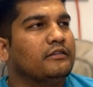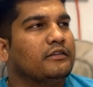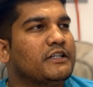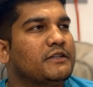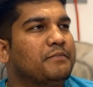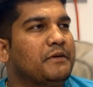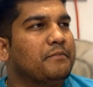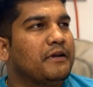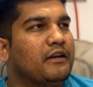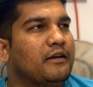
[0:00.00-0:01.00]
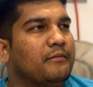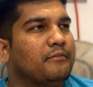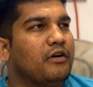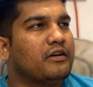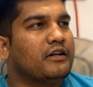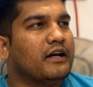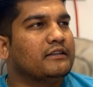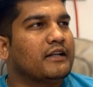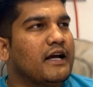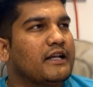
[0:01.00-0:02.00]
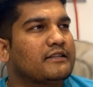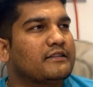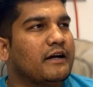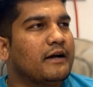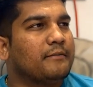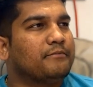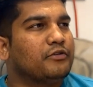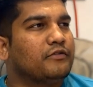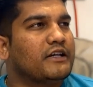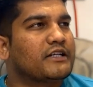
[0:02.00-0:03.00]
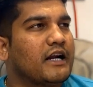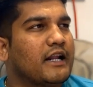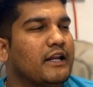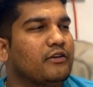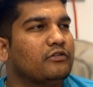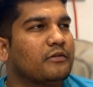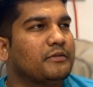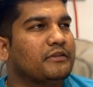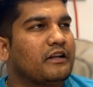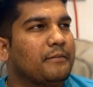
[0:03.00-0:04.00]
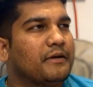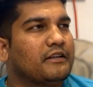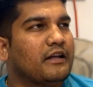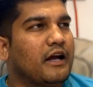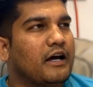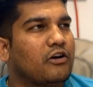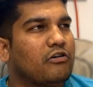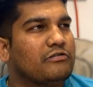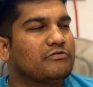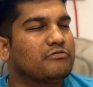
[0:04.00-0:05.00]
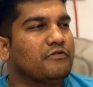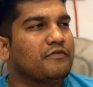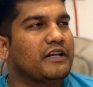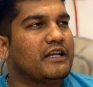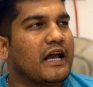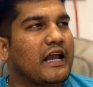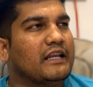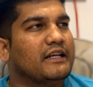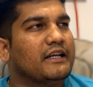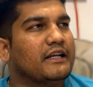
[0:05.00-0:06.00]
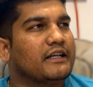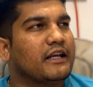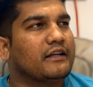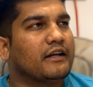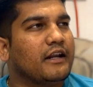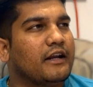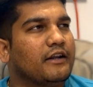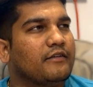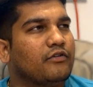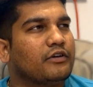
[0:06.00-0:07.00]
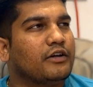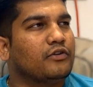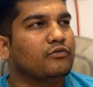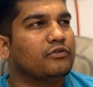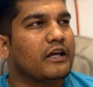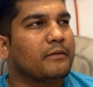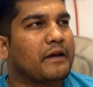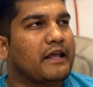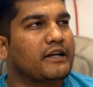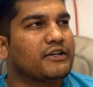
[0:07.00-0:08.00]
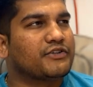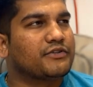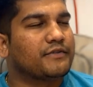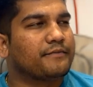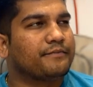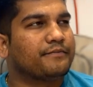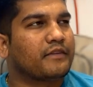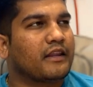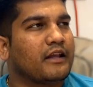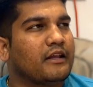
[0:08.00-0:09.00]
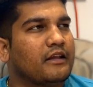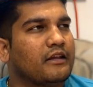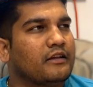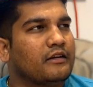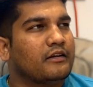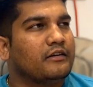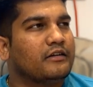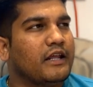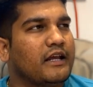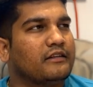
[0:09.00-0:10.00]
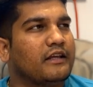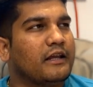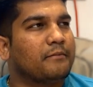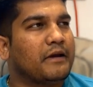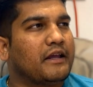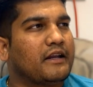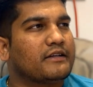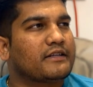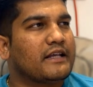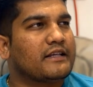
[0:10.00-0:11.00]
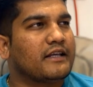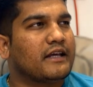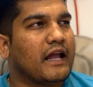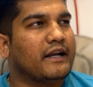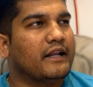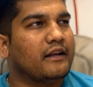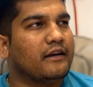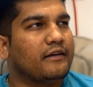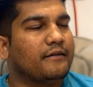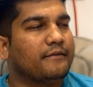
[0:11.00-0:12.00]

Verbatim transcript: These people born in Adra, Hasta, Purvashada and Uttara Bhadraprad are also very highly dedicated and devoted to their parents, take their parents as their idol,